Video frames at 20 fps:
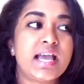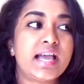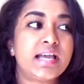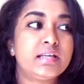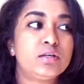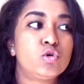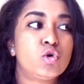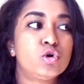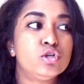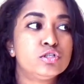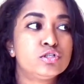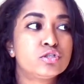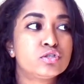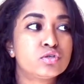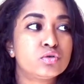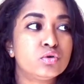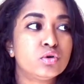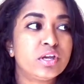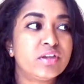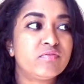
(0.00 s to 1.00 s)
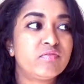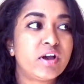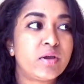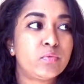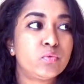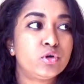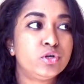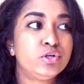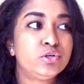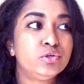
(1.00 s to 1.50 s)
and also if i
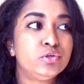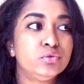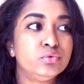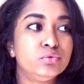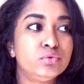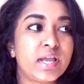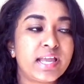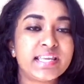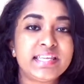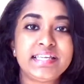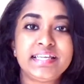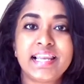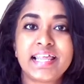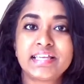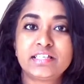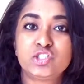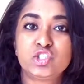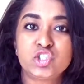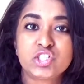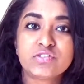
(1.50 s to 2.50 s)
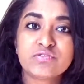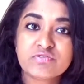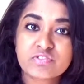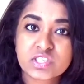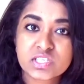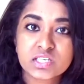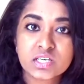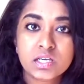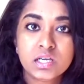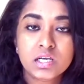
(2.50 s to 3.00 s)
want to do any like
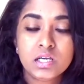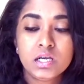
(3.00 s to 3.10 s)
gifs